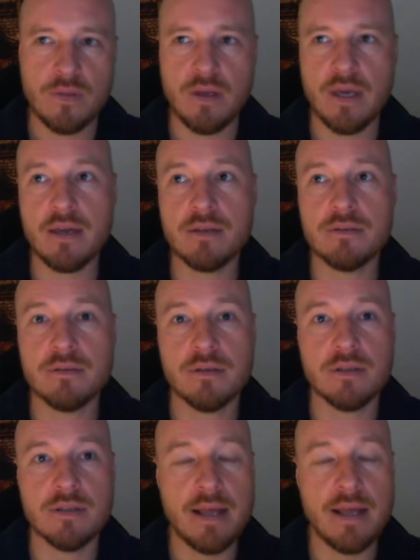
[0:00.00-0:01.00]
And
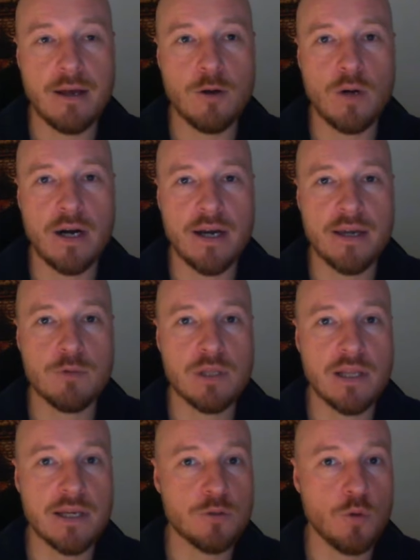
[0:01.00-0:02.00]
now I would
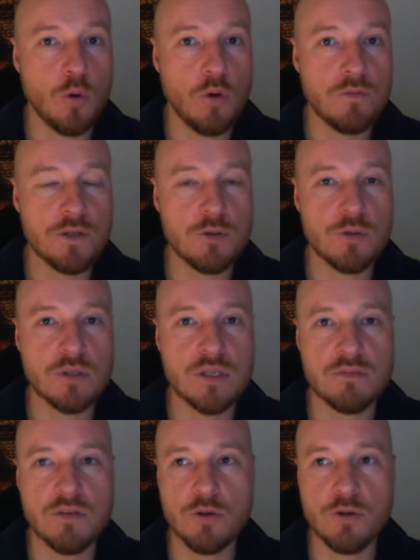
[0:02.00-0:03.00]
like to offer you in
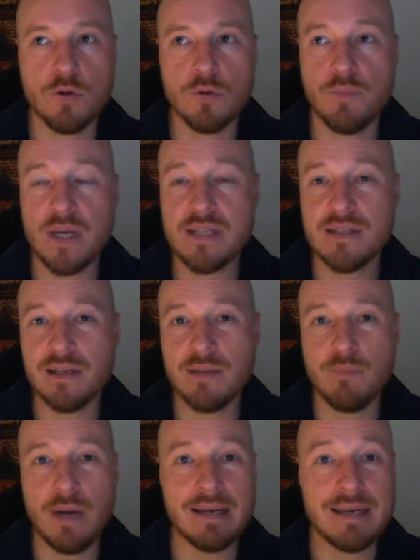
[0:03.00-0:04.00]
this video basically
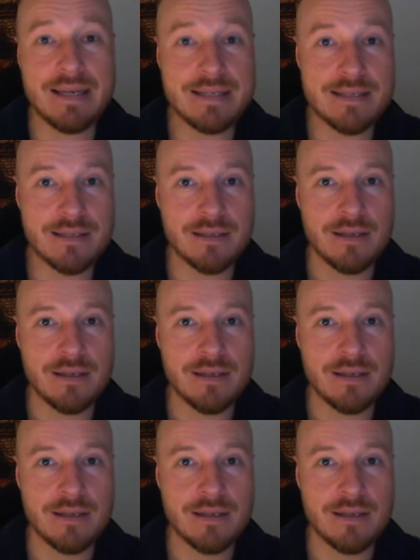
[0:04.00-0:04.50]
my list